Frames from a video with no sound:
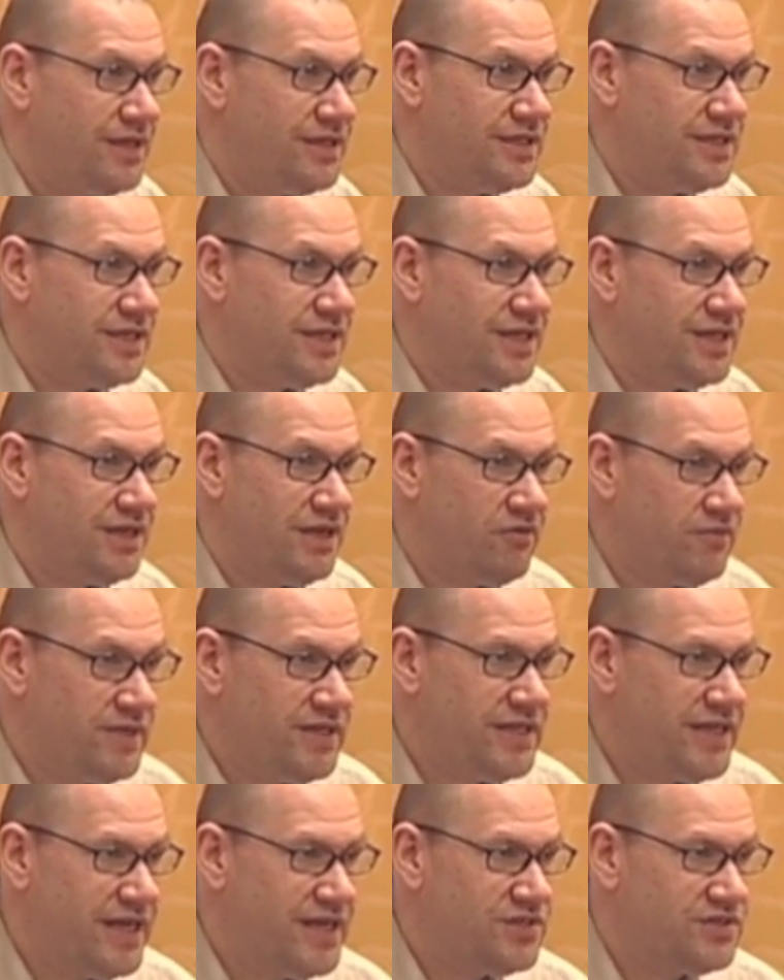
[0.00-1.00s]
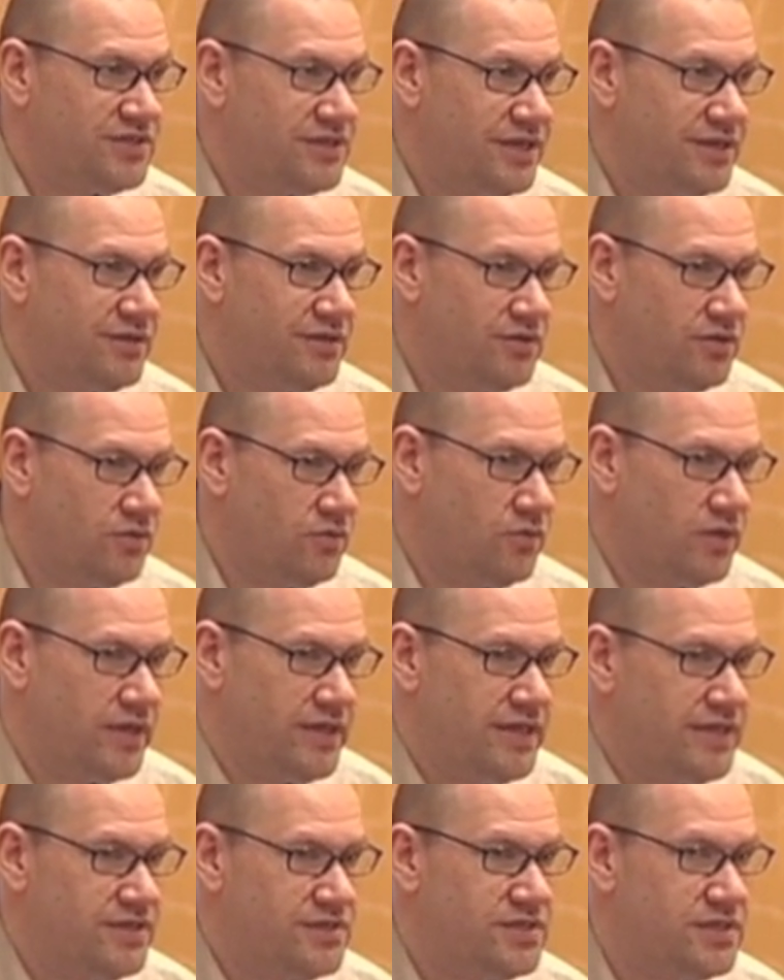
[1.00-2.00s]
Yeah, everybody has like you know one of
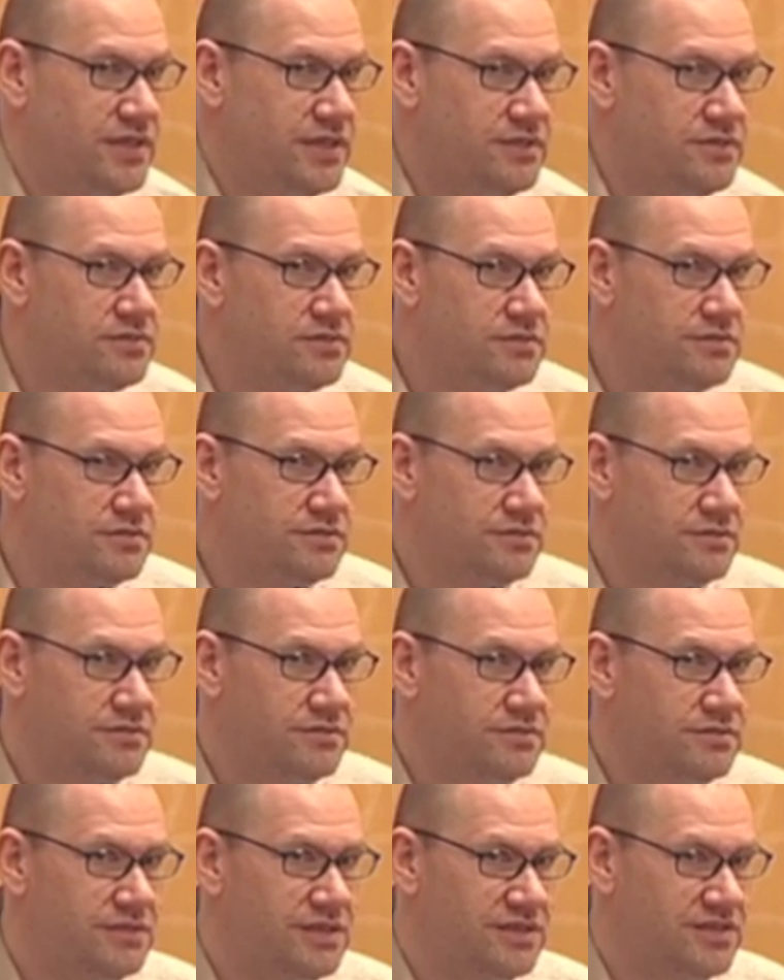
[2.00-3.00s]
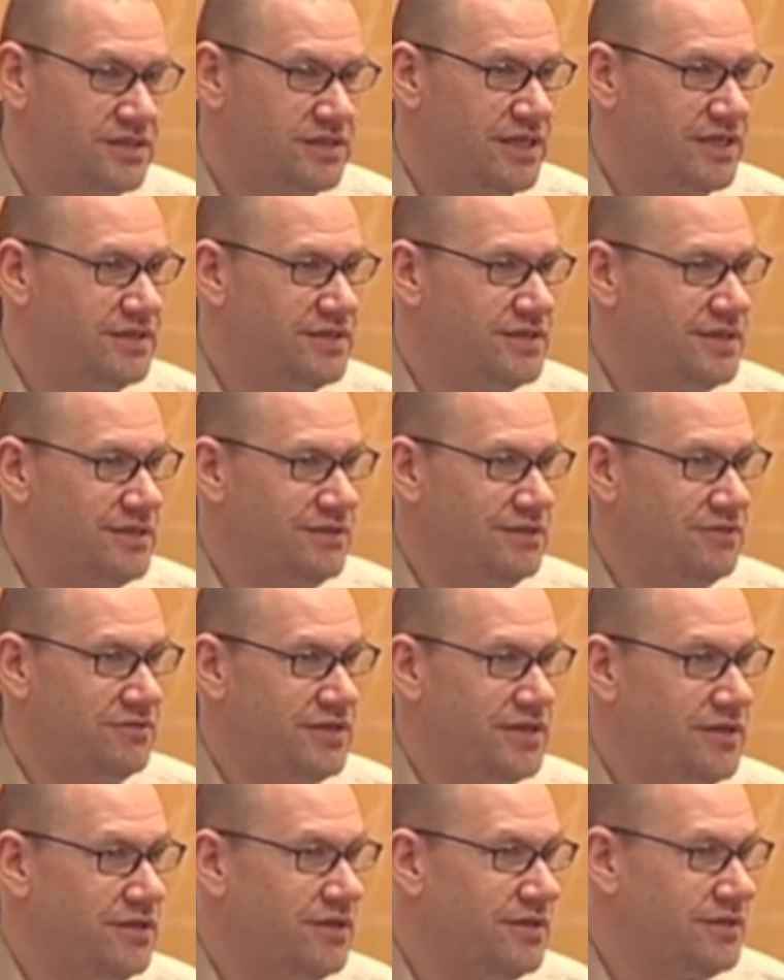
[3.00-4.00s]
these things that's connected to the
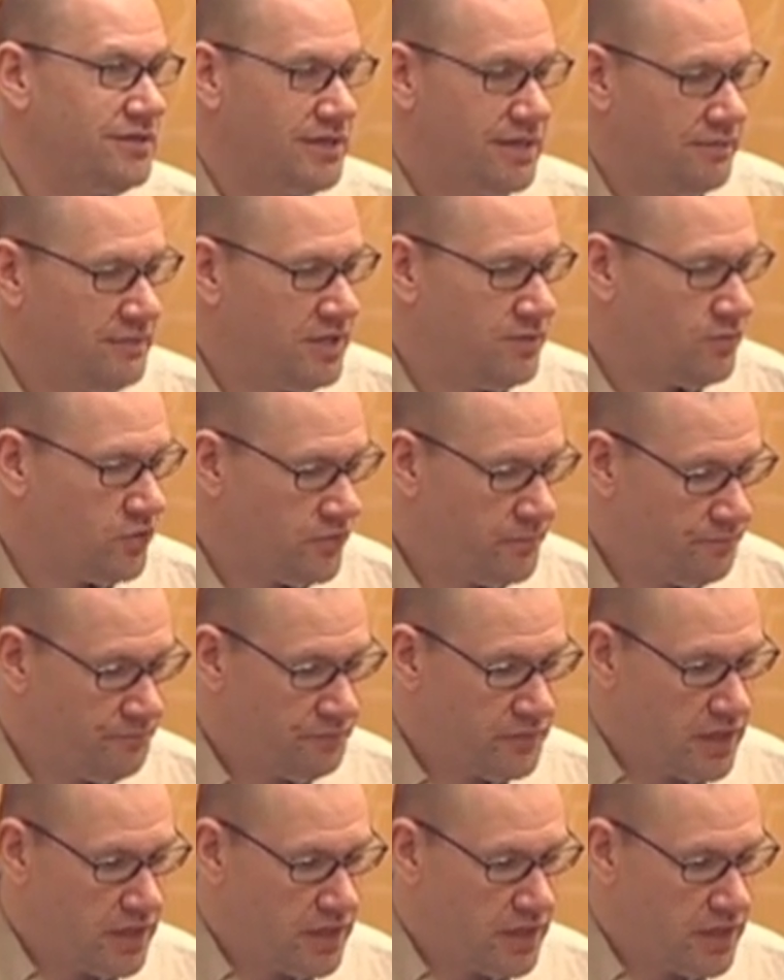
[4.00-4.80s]
internet all the time anymore.